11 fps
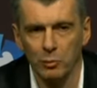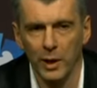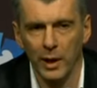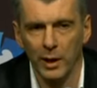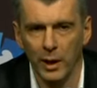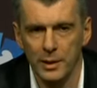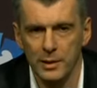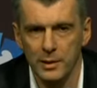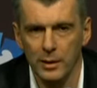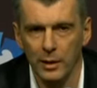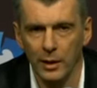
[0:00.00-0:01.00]
to make
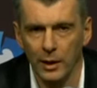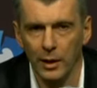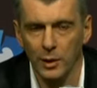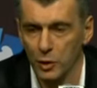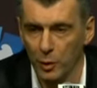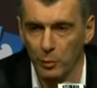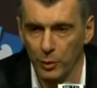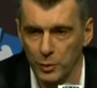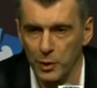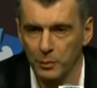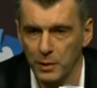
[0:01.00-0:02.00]
us uh, a
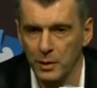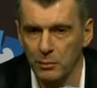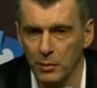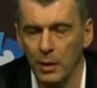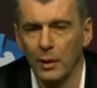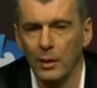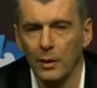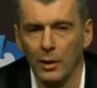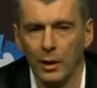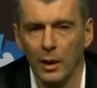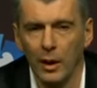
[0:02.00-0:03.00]
championship team,
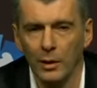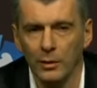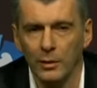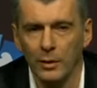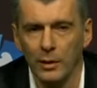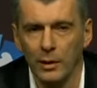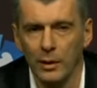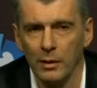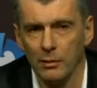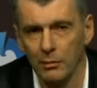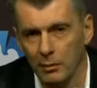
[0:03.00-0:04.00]
uh, and
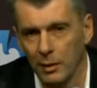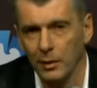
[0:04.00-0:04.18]
uh,